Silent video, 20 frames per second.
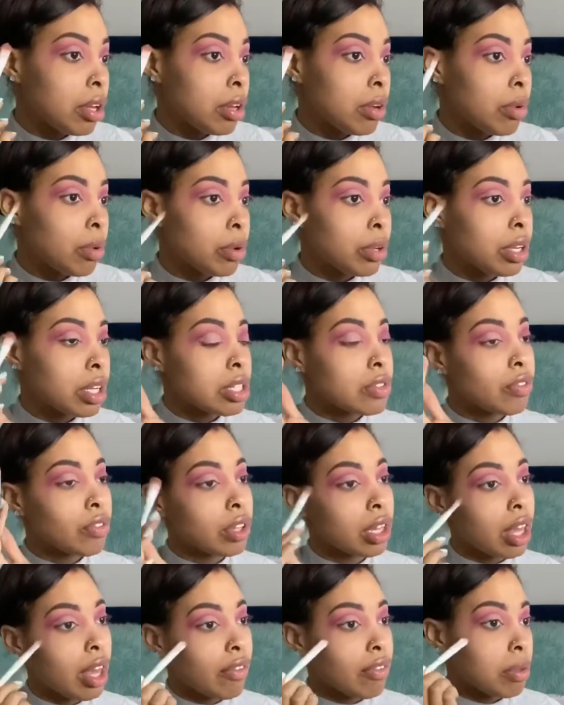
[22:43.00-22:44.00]
Well, it doesn't
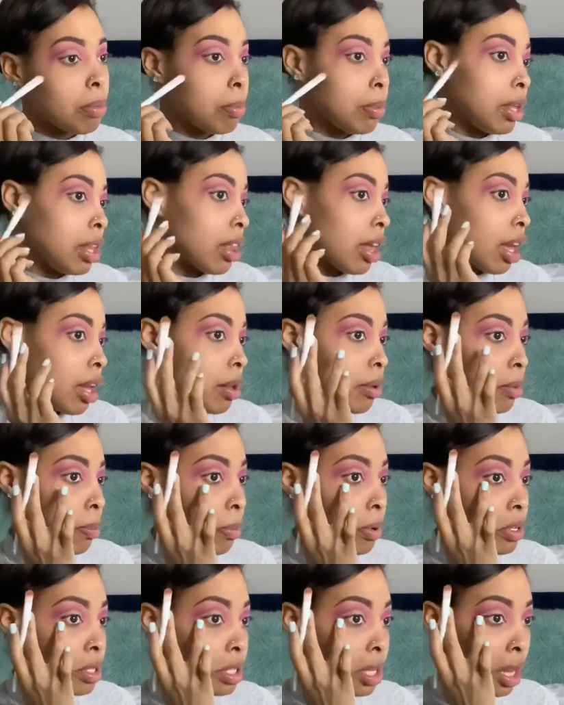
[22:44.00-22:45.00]
really have to be that
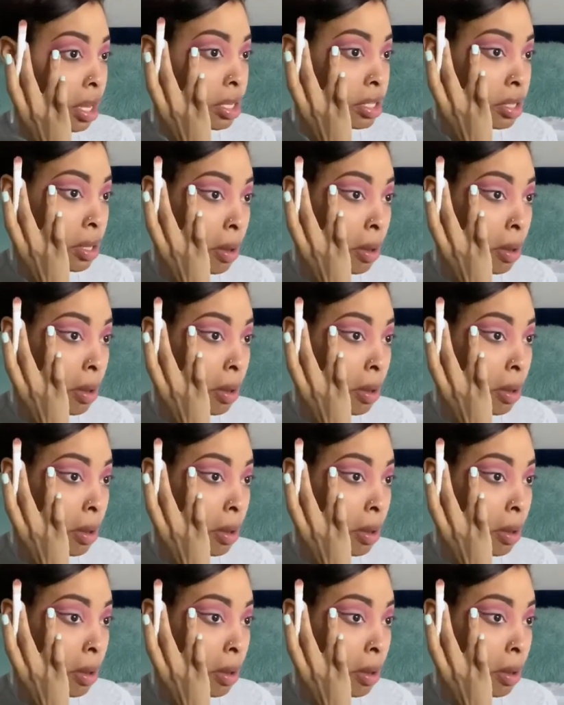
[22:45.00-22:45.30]
precise